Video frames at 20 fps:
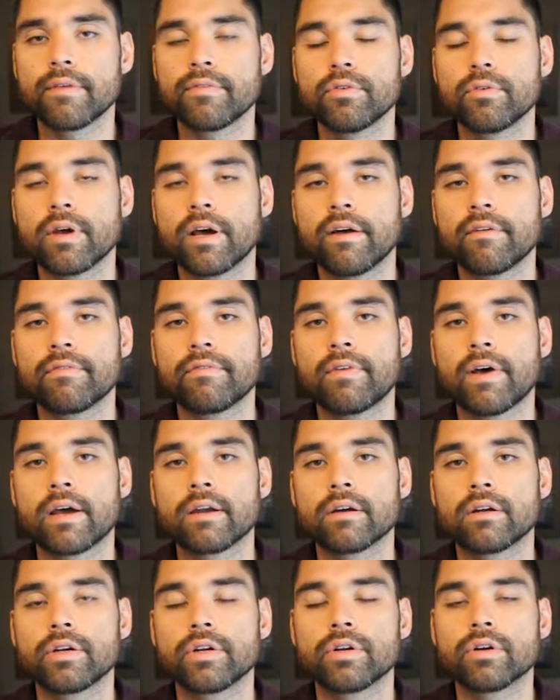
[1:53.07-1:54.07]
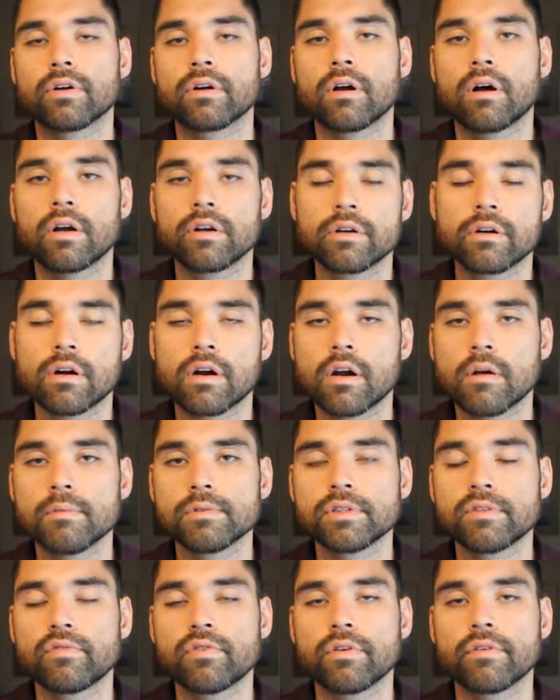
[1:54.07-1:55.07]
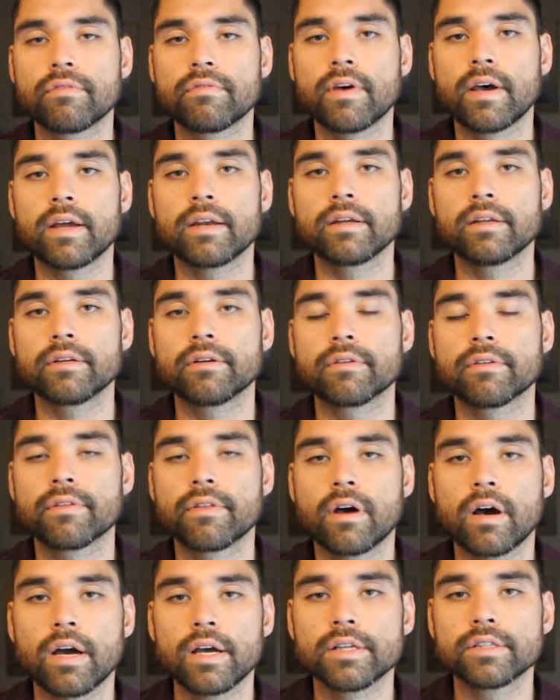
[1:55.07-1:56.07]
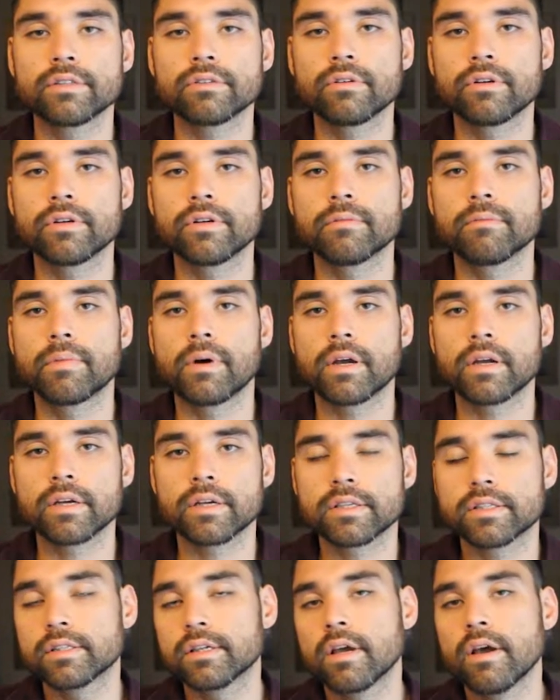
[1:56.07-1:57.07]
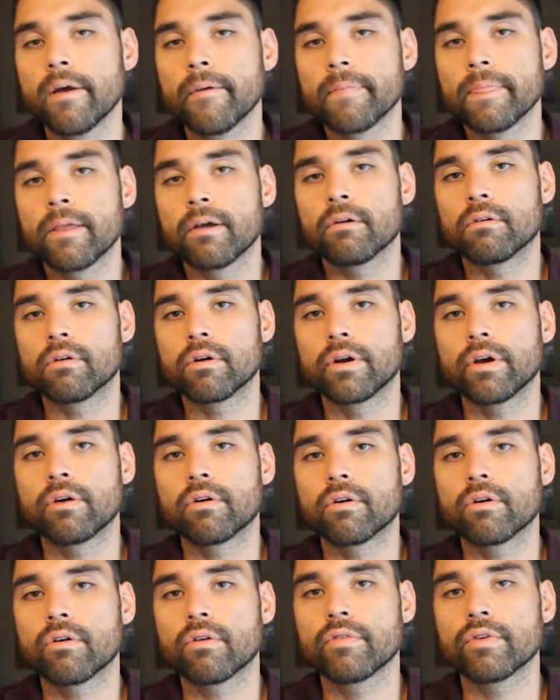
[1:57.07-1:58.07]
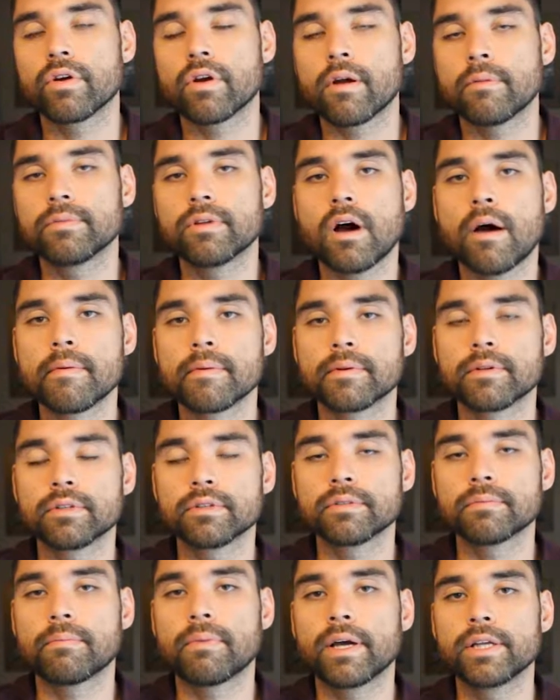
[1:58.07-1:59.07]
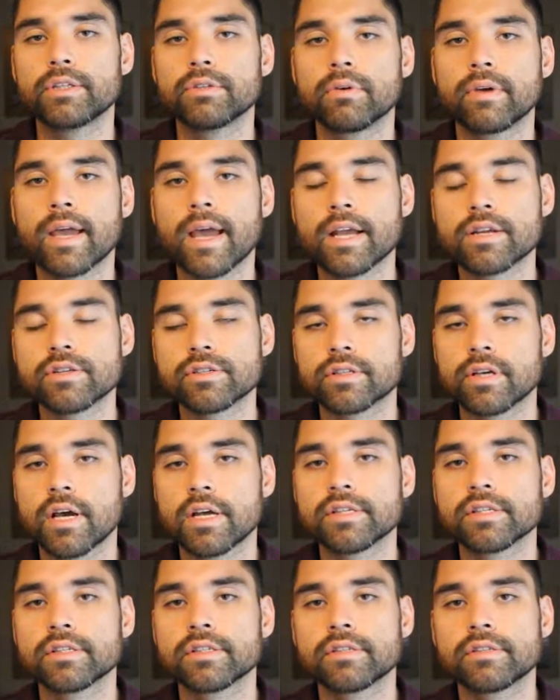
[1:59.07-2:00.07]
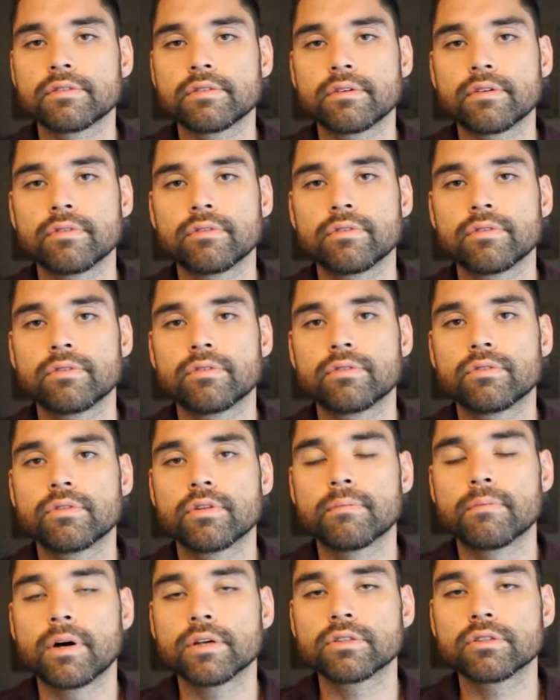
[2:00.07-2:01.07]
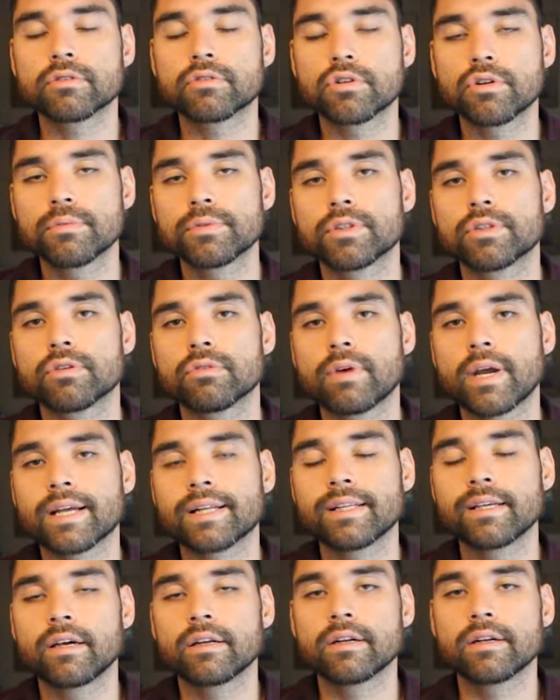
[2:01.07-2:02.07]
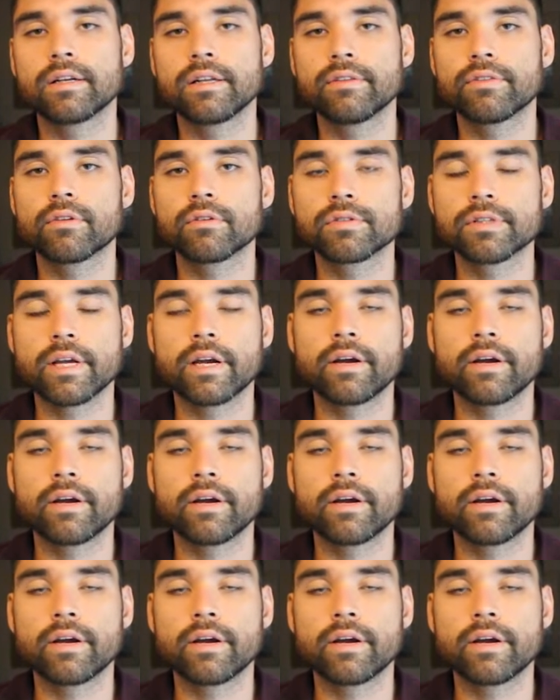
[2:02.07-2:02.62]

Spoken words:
If you have fat under your underarms, if you have fat in your thighs or in your buttocks or over your abdominals, by doing exercises to the muscle groups directly underneath those